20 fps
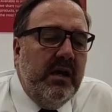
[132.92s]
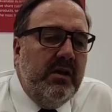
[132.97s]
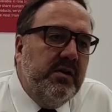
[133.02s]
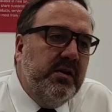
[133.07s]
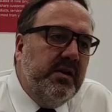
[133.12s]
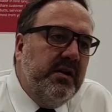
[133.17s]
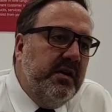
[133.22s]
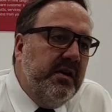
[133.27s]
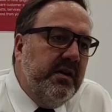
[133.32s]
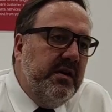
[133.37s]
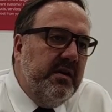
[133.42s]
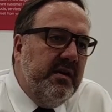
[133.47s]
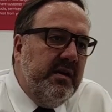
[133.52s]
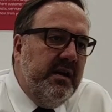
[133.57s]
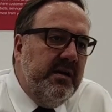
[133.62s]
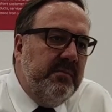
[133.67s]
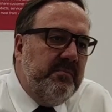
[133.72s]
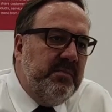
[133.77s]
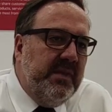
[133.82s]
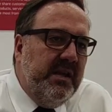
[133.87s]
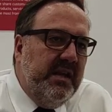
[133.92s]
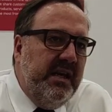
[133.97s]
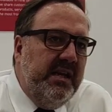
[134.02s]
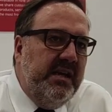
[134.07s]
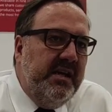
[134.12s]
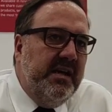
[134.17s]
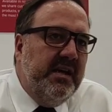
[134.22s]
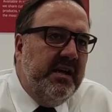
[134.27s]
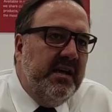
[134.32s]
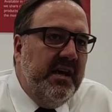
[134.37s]
Look,
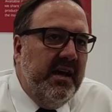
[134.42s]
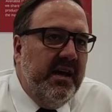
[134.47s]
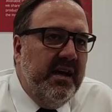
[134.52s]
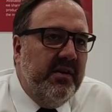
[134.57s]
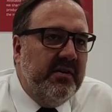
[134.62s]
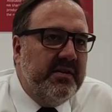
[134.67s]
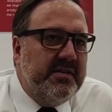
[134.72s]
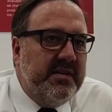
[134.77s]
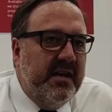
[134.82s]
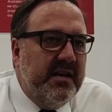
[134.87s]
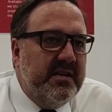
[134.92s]
India now is